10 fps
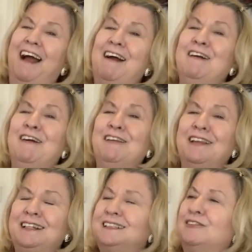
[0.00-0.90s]
I got
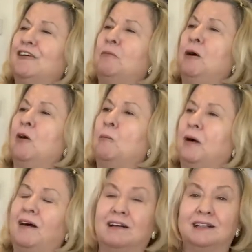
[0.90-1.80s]
these from Home
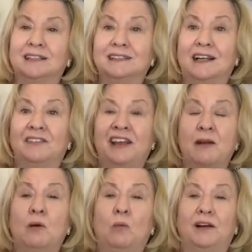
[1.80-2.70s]
Bargains and
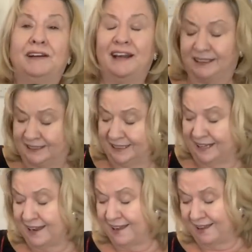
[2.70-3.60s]
they were one ninety
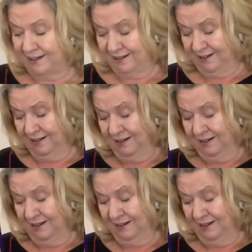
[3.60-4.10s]
nine.